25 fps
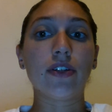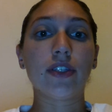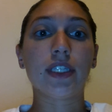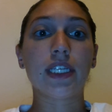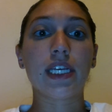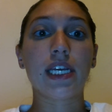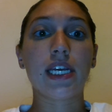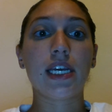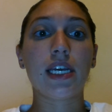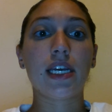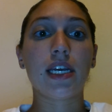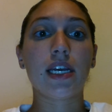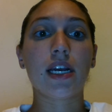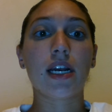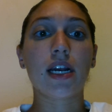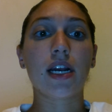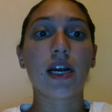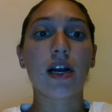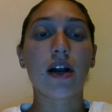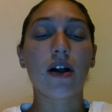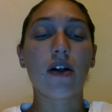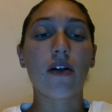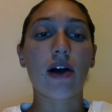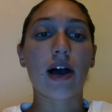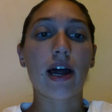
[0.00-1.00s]
seeing
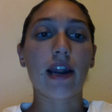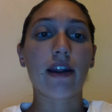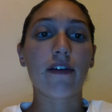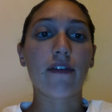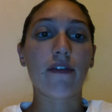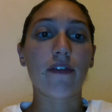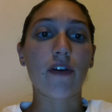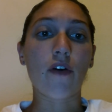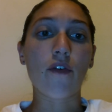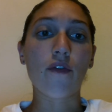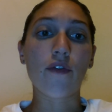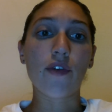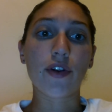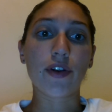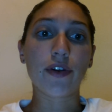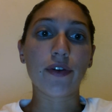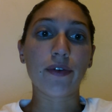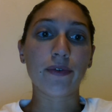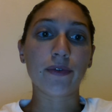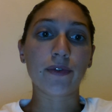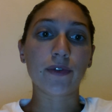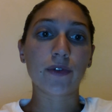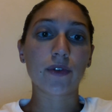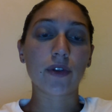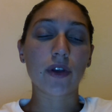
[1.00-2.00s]
a lot of
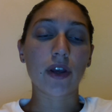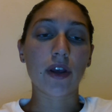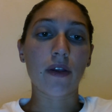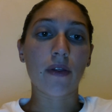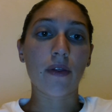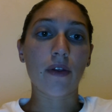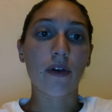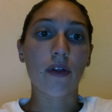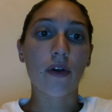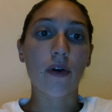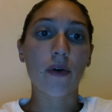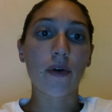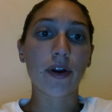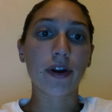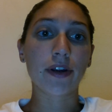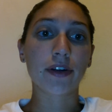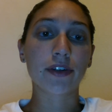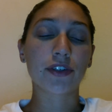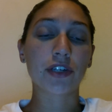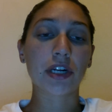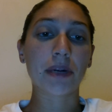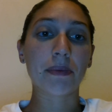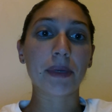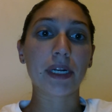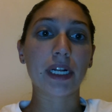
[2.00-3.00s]
overuse in the lower
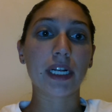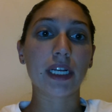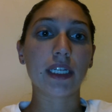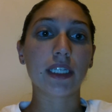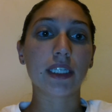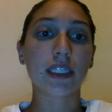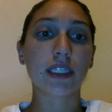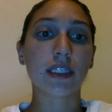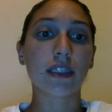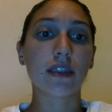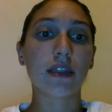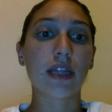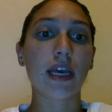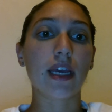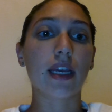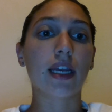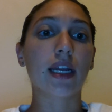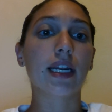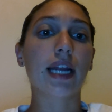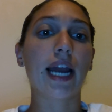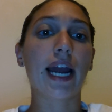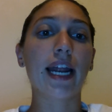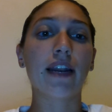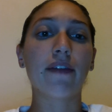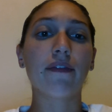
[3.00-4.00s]
extremities, they
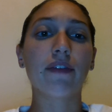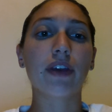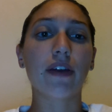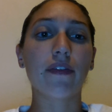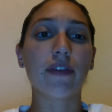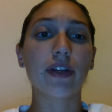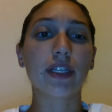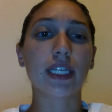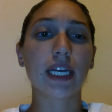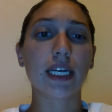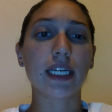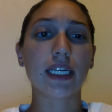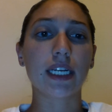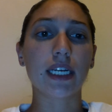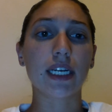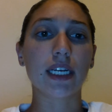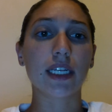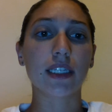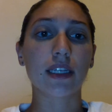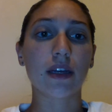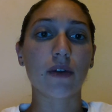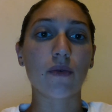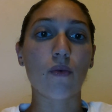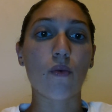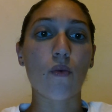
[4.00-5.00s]
could kind of give us
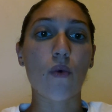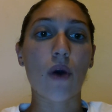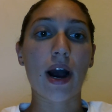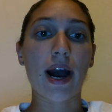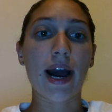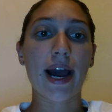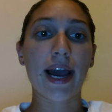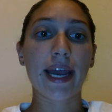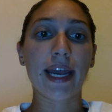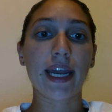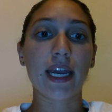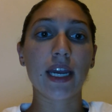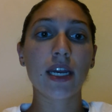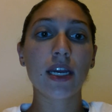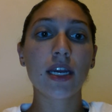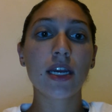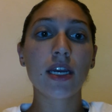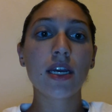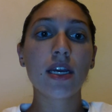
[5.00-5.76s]
ideas on why